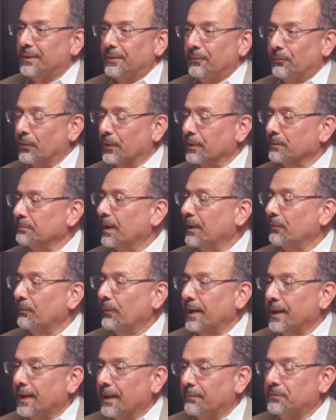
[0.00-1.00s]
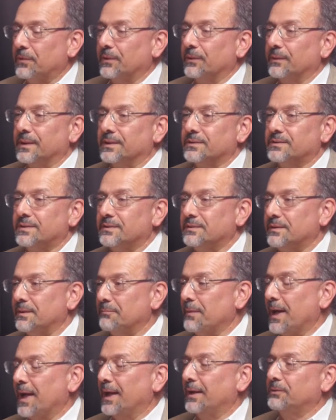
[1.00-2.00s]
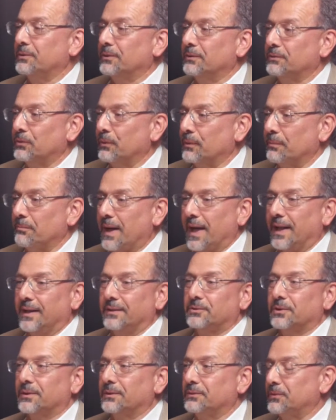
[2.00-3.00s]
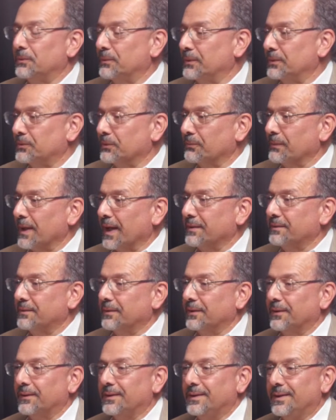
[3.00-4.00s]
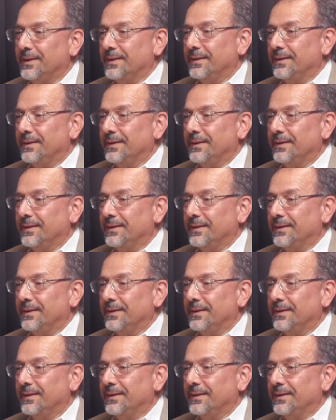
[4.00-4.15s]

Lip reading: worked my way up to an assistant manager, to a manager, to a director.